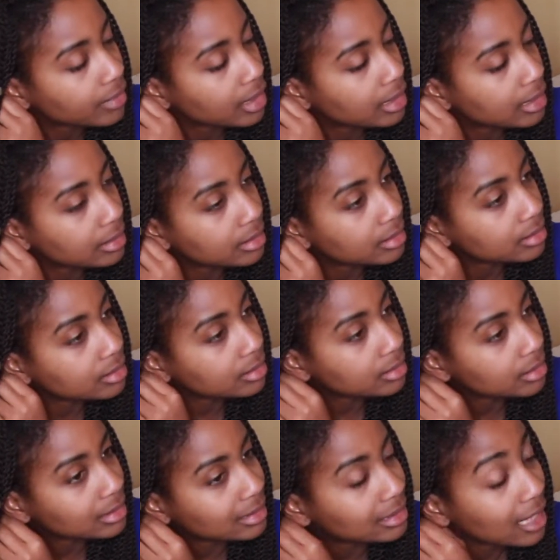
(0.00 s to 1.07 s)

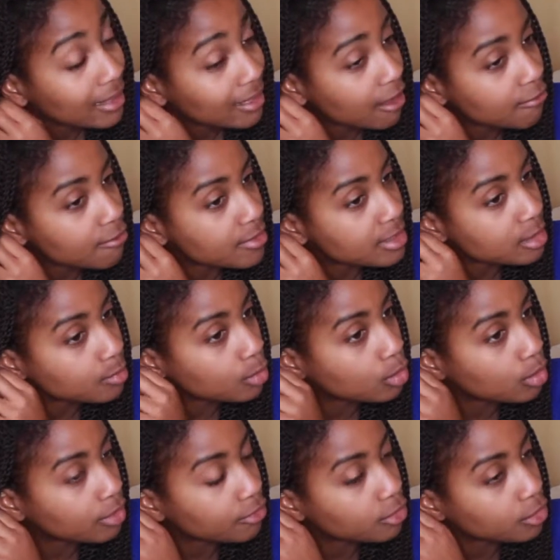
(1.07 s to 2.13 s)
It's not that
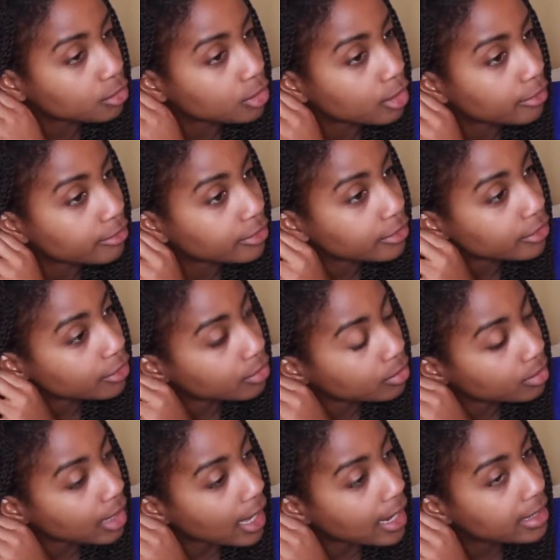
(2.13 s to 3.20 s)
visible if you don't cover your
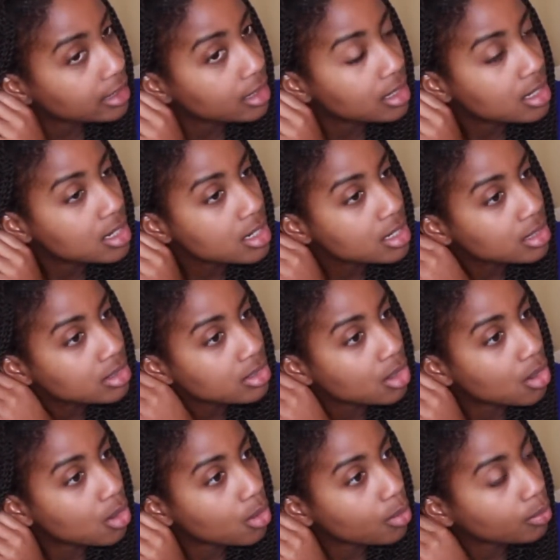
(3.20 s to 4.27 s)
whole head.
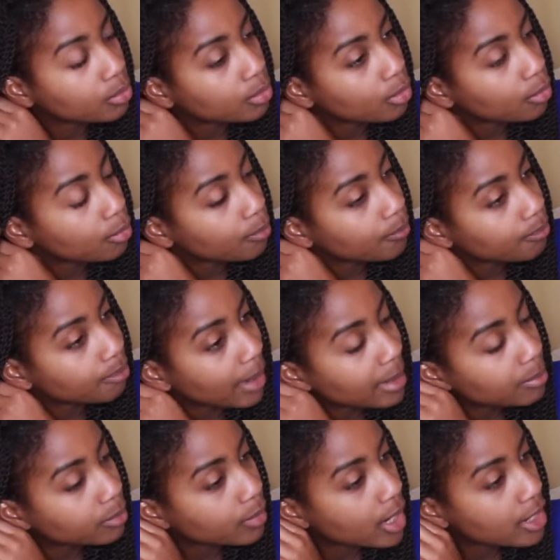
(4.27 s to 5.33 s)
So
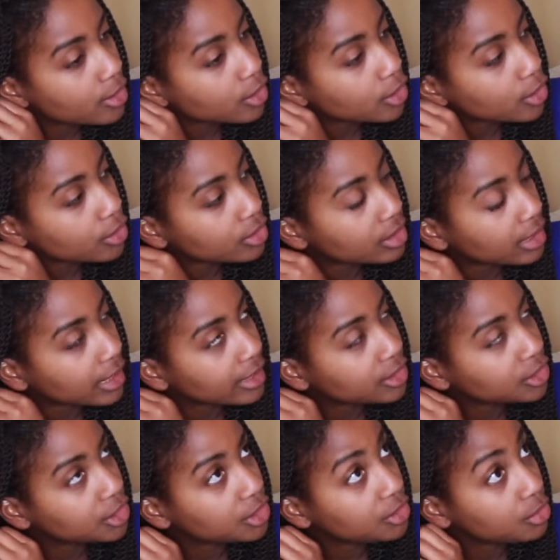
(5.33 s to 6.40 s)
my braider,
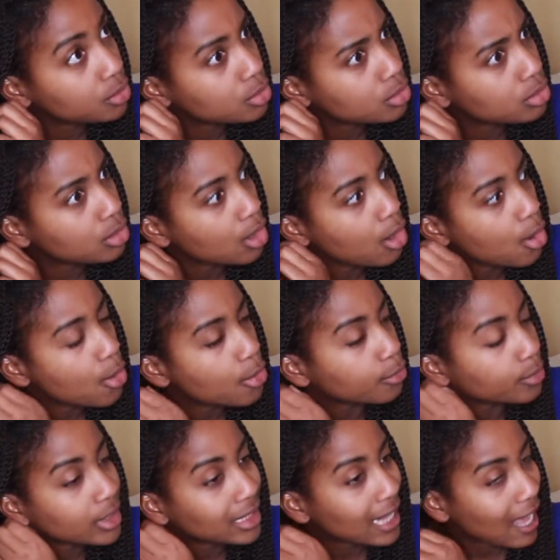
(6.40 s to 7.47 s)
she used
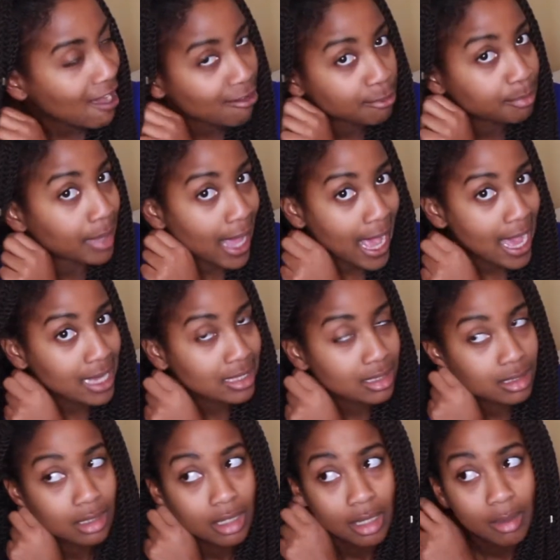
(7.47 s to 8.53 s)
3.5
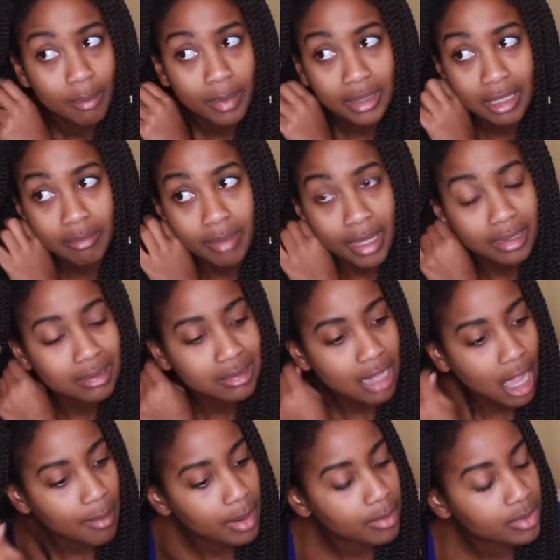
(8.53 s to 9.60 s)
packs, but then by the
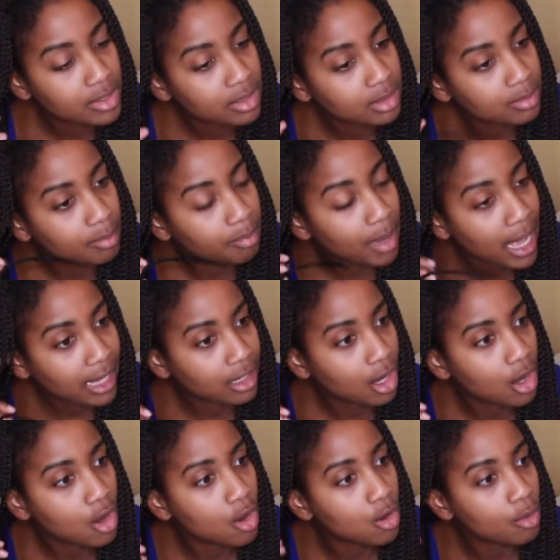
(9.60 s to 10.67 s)
time I was back
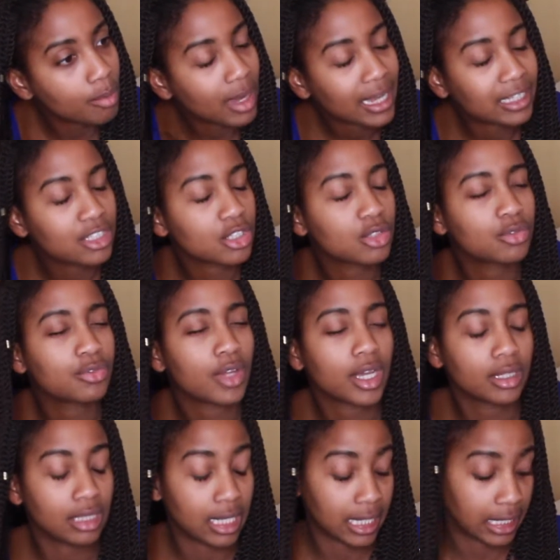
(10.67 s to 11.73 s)
home, I just
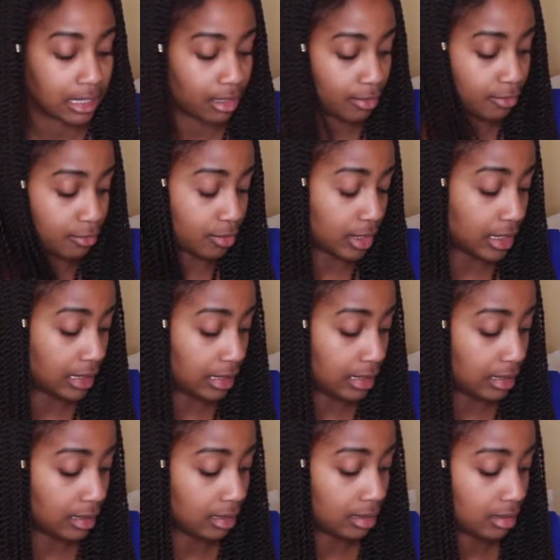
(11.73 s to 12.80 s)
felt like a
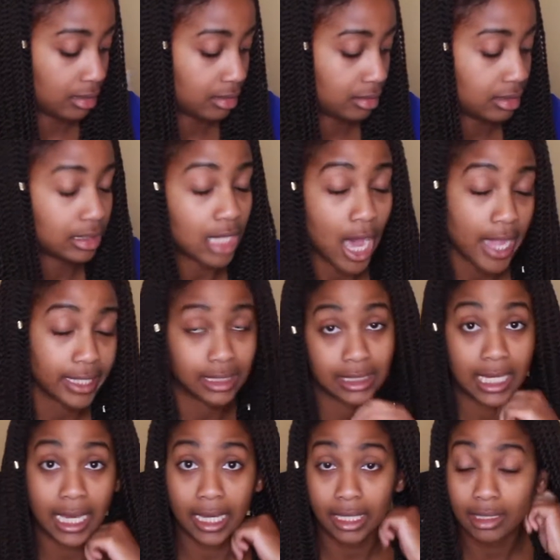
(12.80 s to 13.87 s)
freaking the Lion
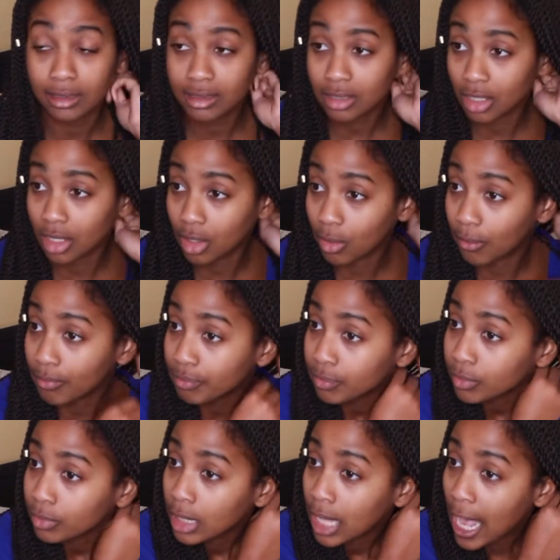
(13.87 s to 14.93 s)
King. So
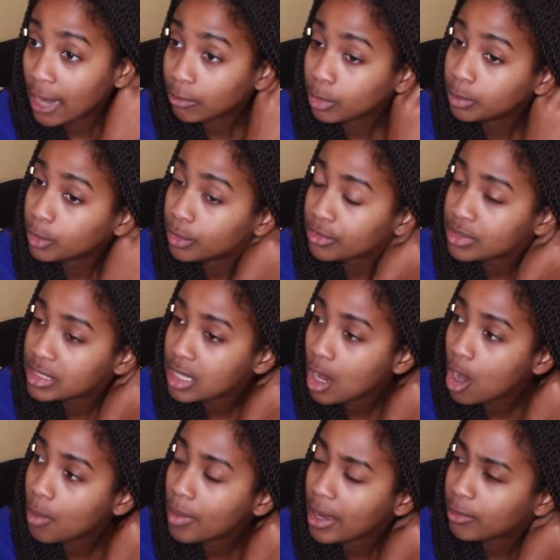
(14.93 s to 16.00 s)
I removed
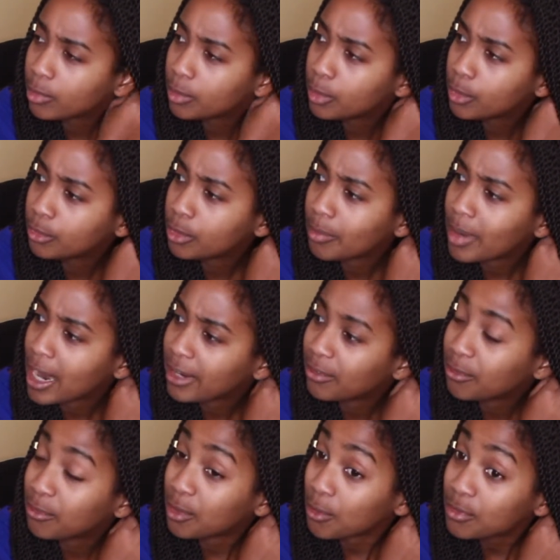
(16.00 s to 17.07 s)
some. I removed about
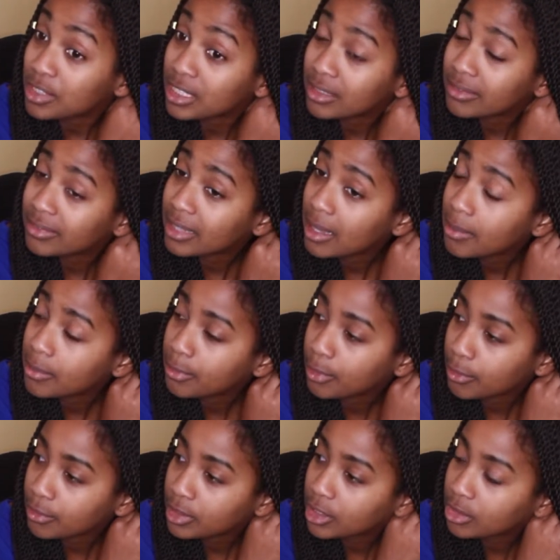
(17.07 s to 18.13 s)
50 of them,
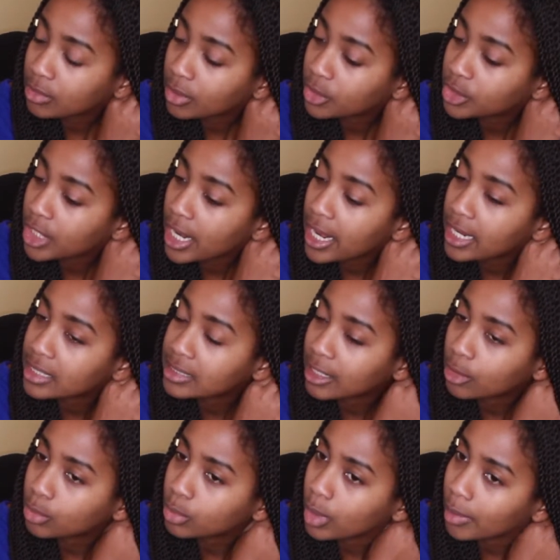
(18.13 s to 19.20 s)
50 crochets
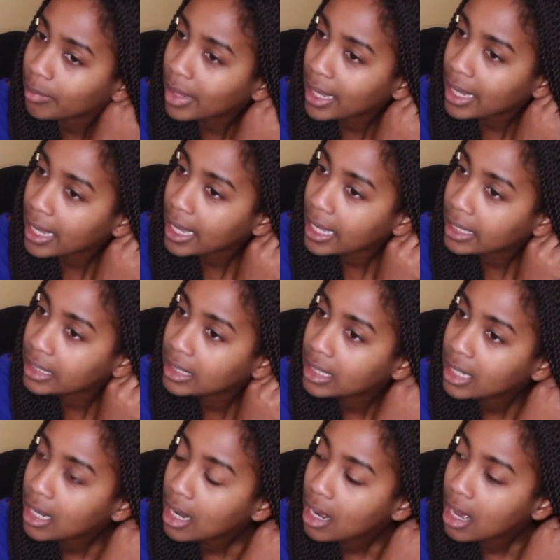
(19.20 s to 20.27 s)
throughout my head.
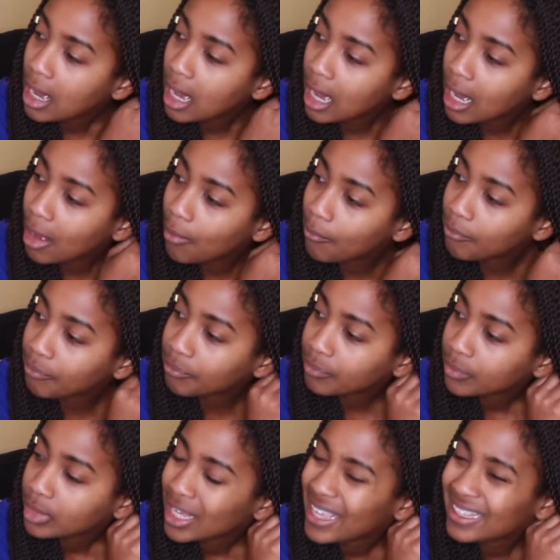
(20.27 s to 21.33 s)
And
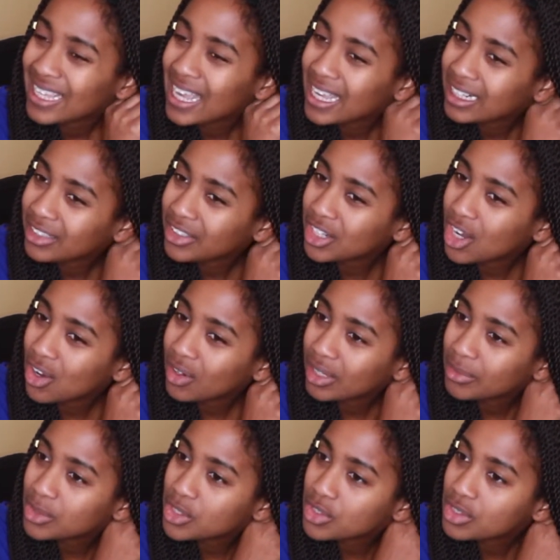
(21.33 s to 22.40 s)
then,
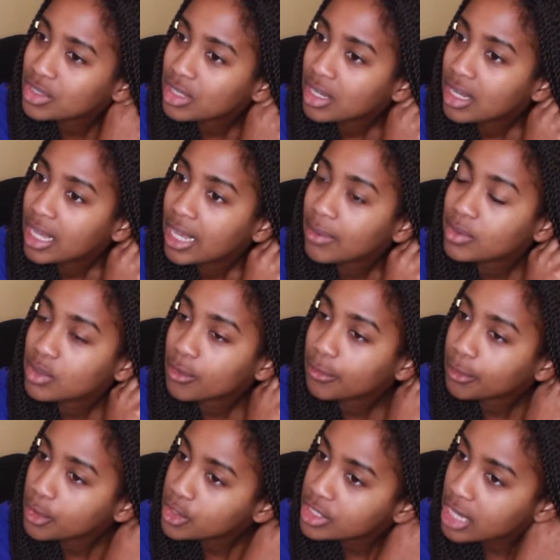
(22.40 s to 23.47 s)
it was the
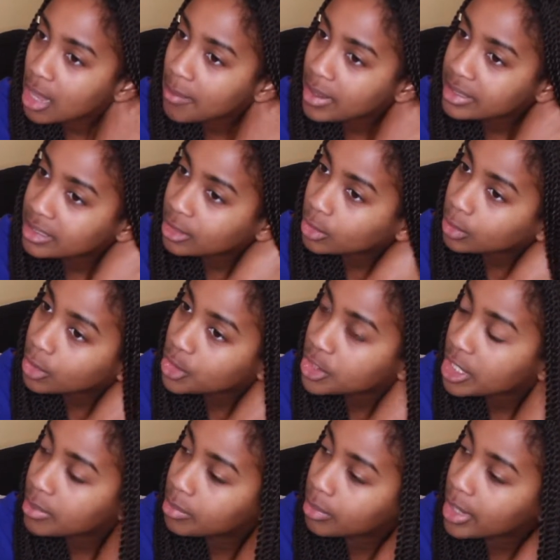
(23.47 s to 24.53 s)
first time I did
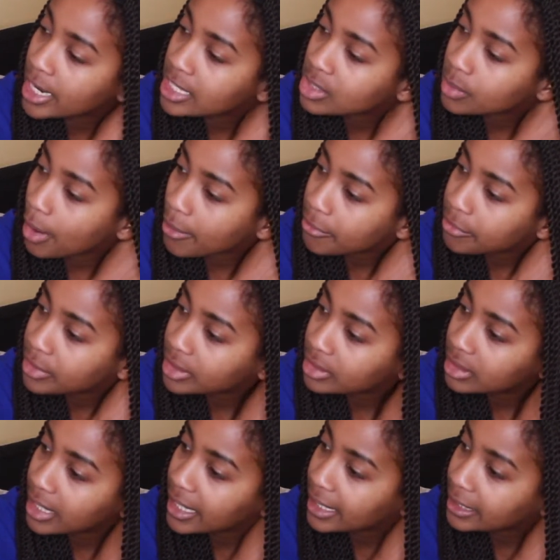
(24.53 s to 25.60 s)
crochet braids, so I feel
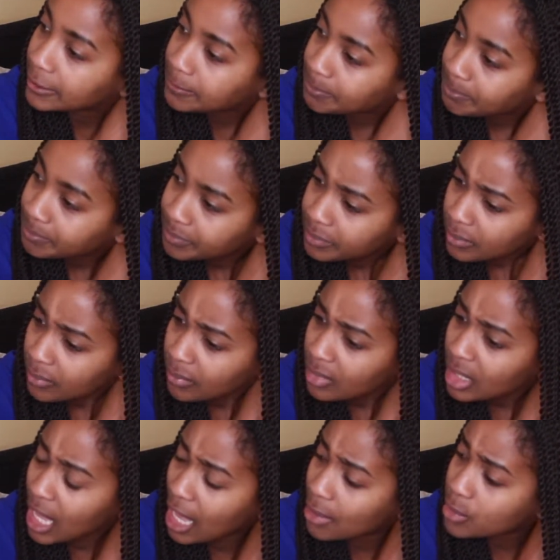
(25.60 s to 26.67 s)
like
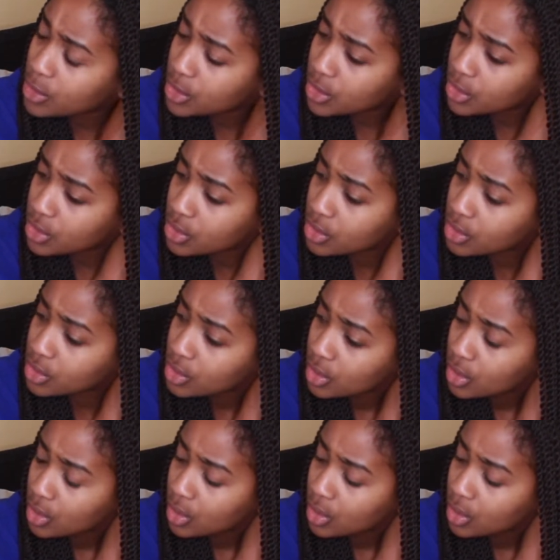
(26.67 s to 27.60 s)
I was just